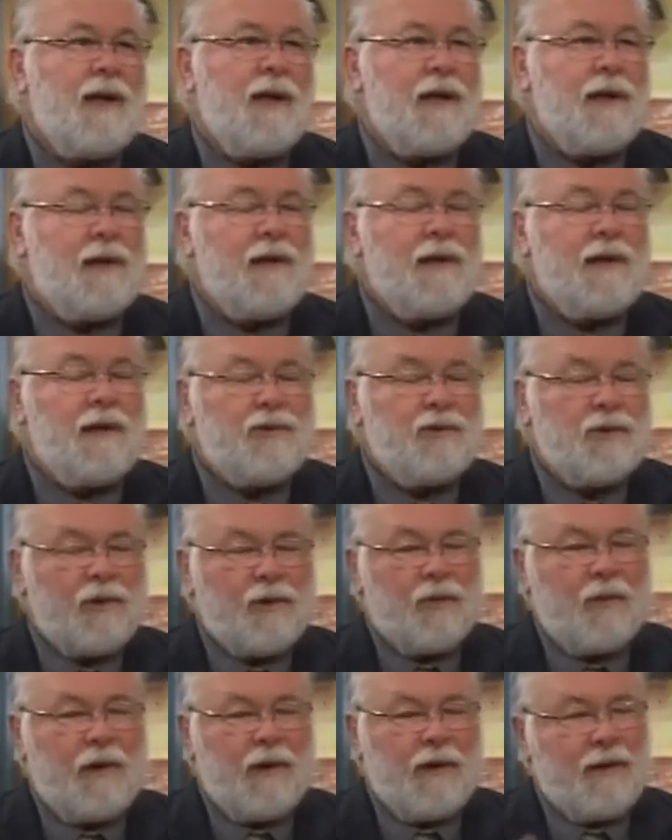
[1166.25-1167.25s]
And he took
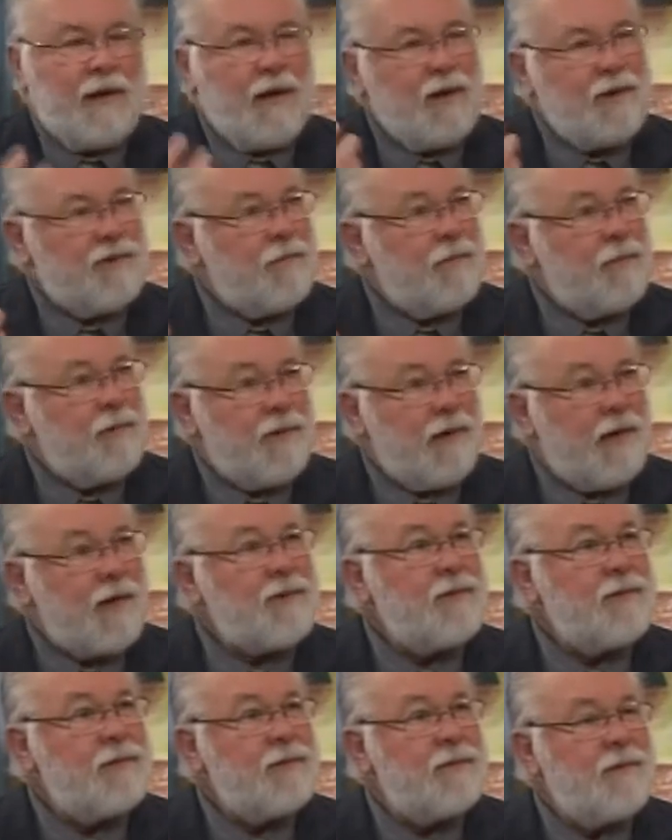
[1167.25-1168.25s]
away the hedge of
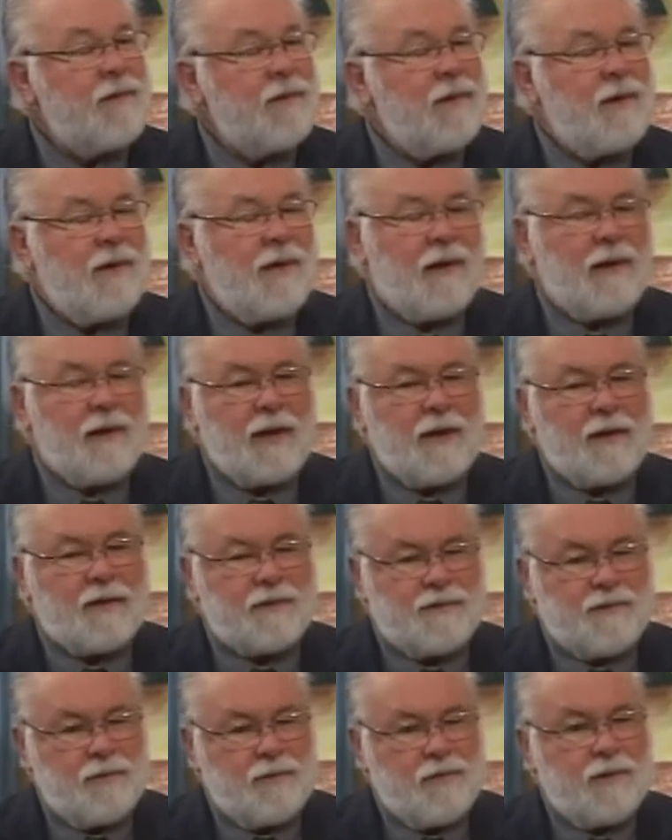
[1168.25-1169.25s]
protection, allowed
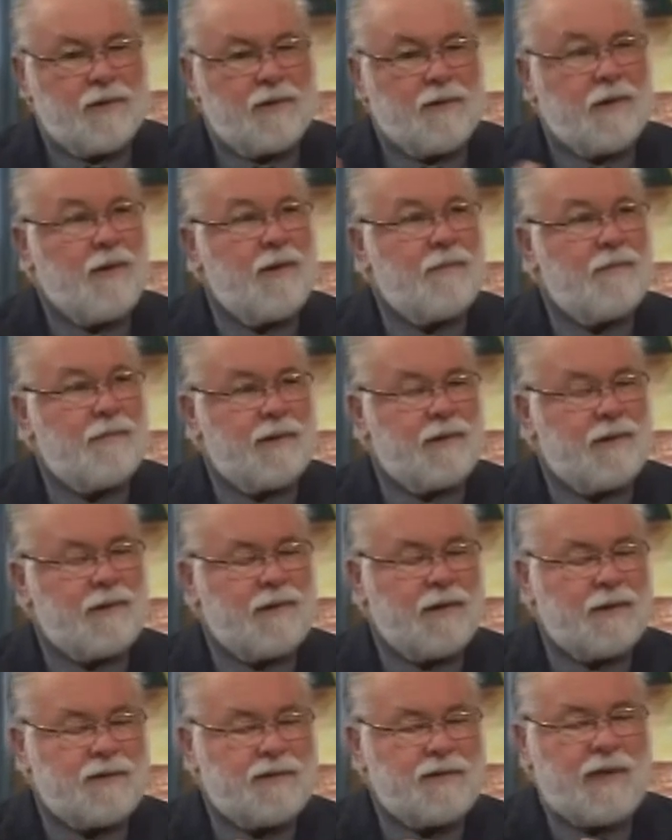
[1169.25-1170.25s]
Assyria to come in
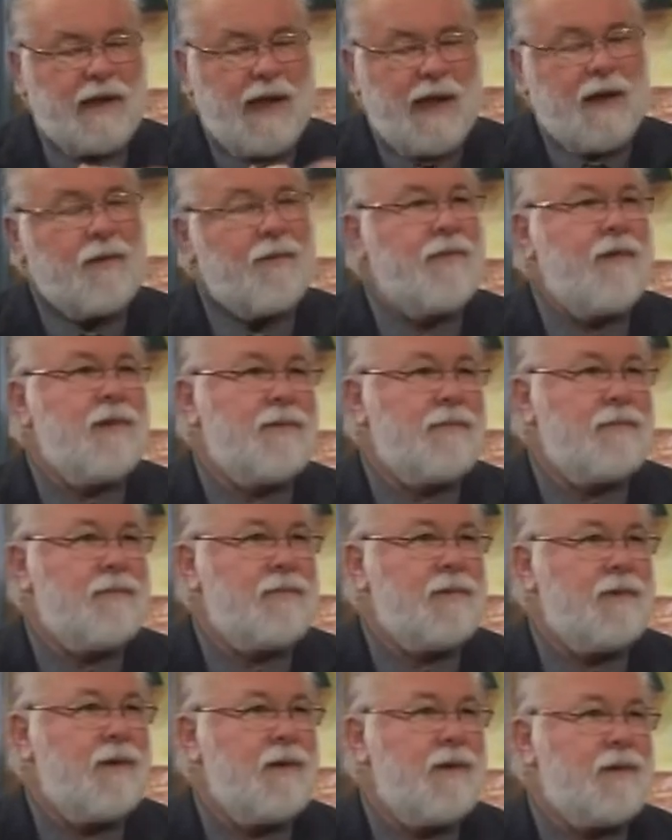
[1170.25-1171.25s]
and scatter them
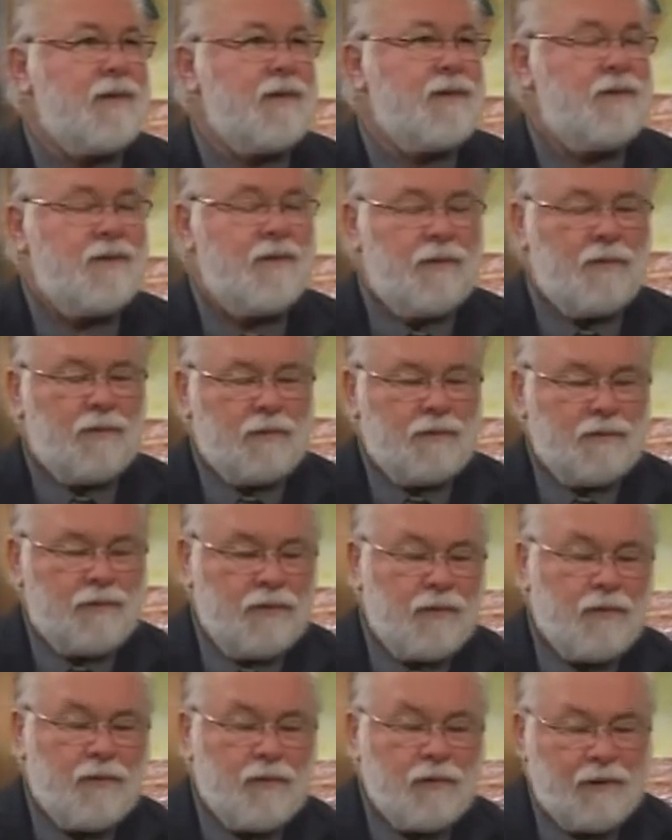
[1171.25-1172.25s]
uh, to, the,
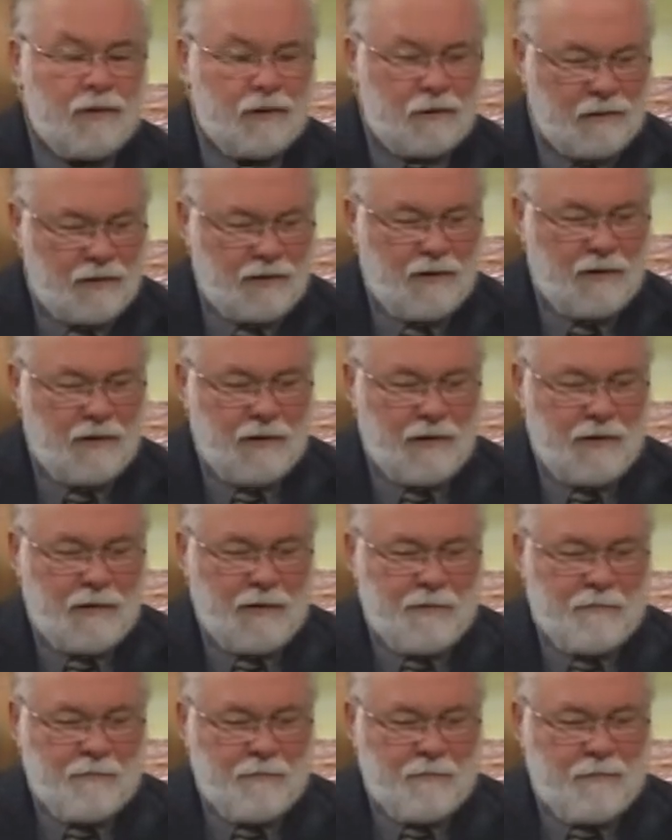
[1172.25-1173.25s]
to the world.
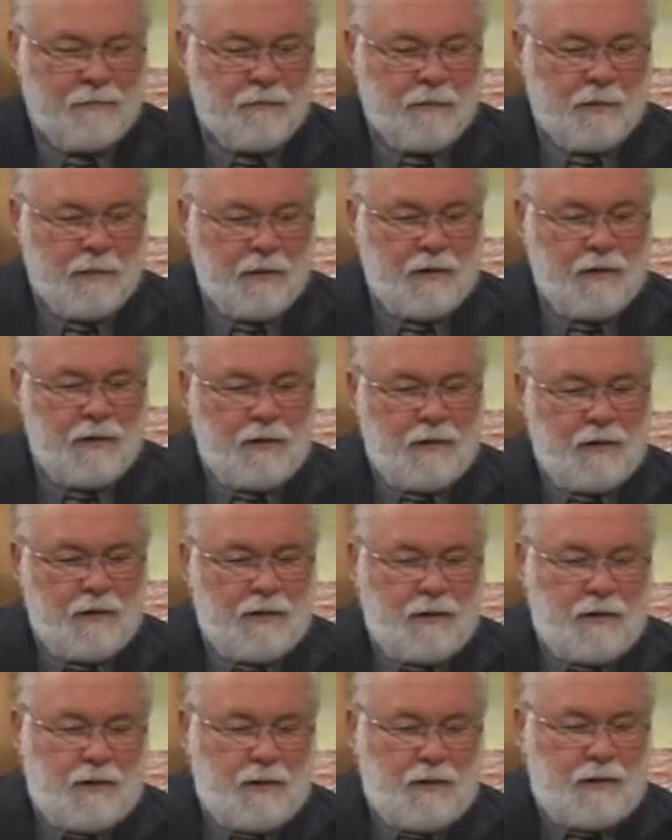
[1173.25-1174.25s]

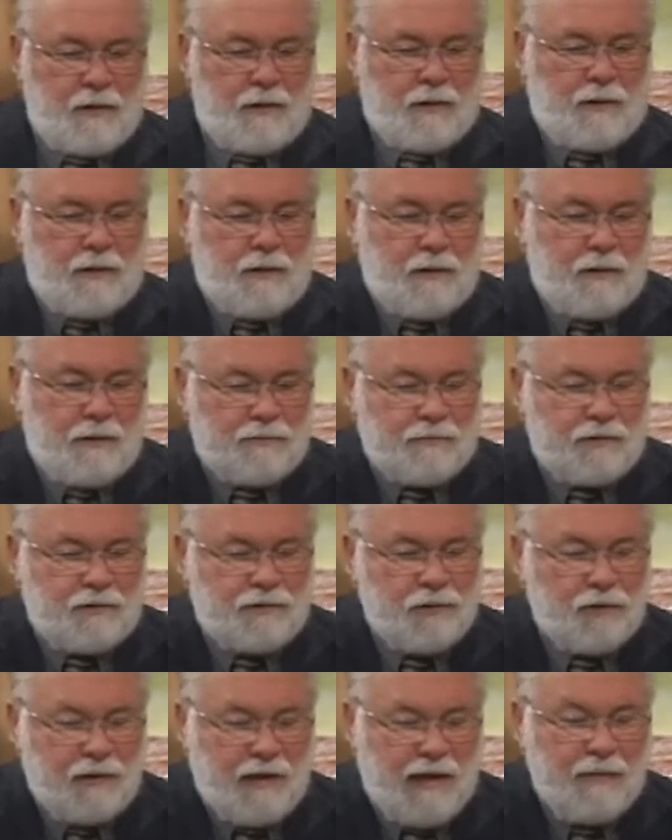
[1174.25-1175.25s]
Mm. Um,
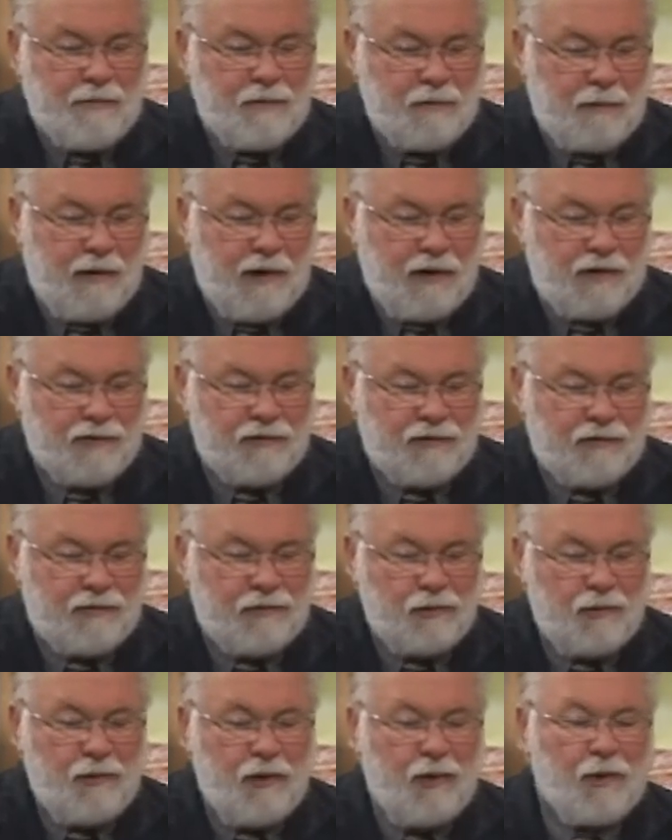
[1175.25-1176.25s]
so it came to pass
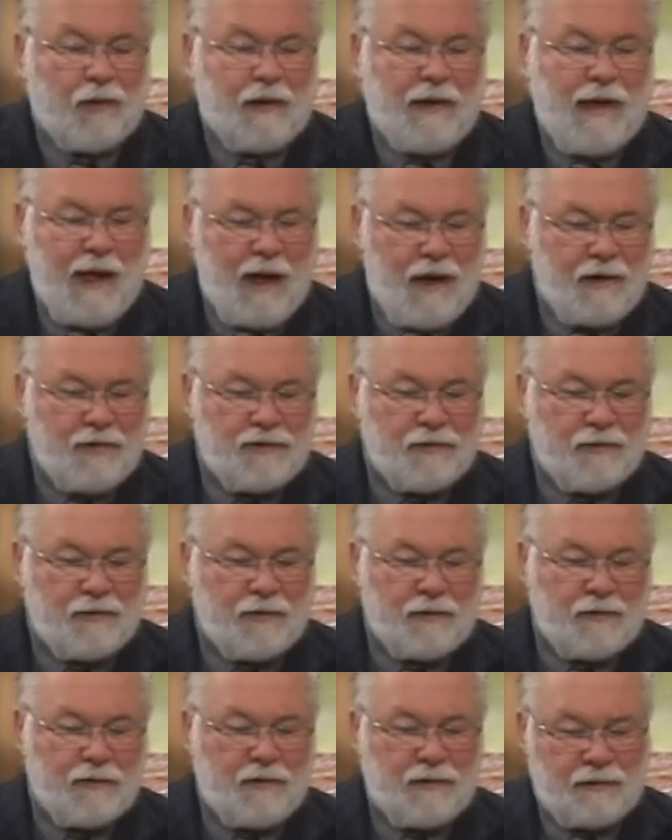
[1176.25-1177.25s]
through her
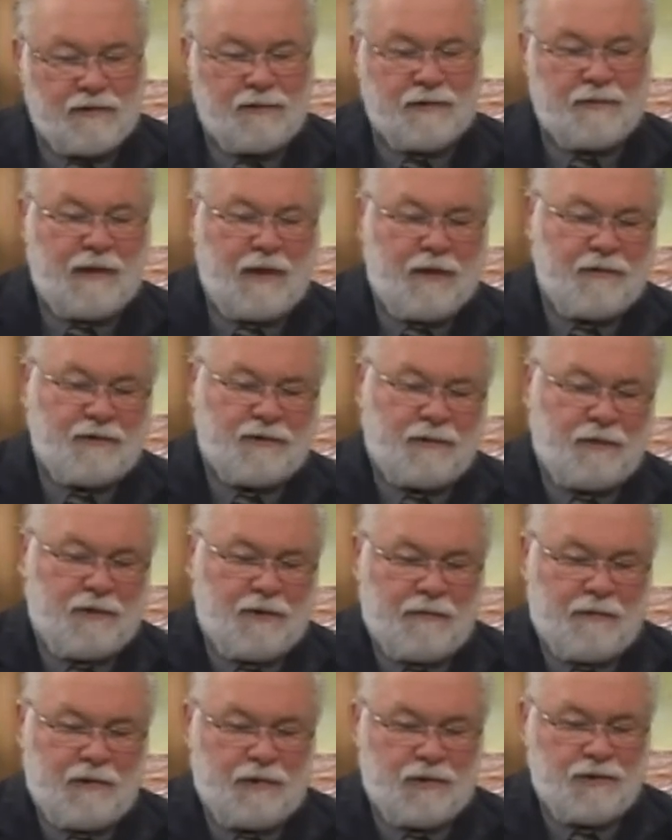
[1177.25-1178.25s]
casual, and this now he's
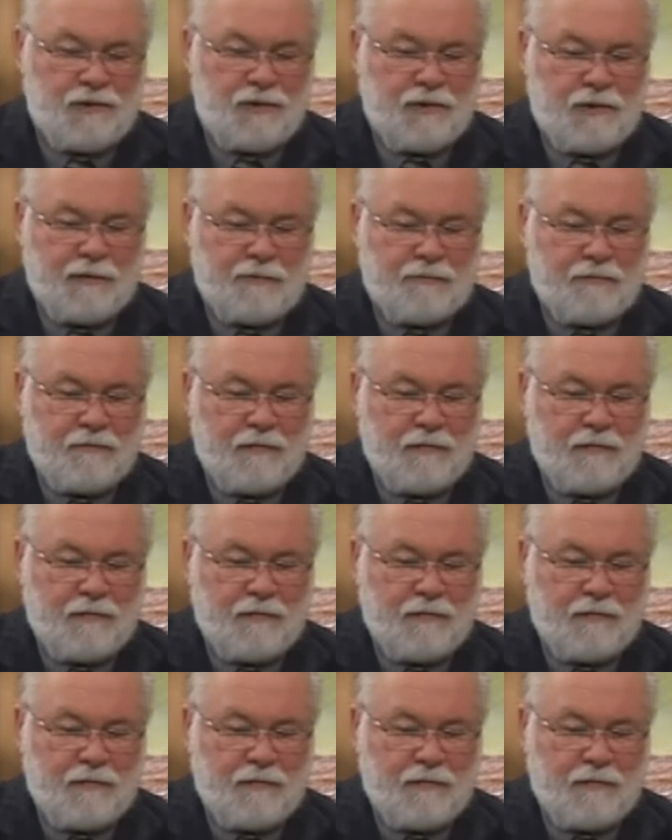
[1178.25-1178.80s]
talking about Judah.